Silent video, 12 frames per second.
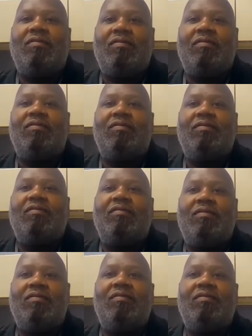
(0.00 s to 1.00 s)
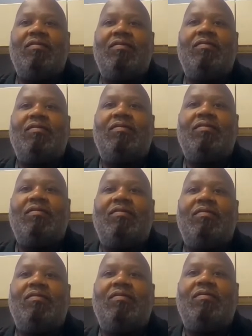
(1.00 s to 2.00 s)

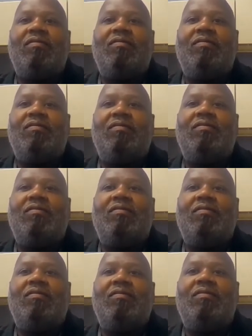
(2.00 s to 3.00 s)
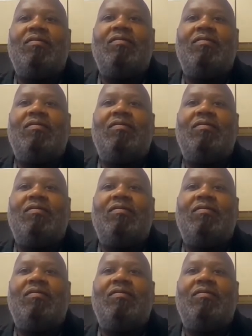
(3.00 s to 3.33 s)
(silent)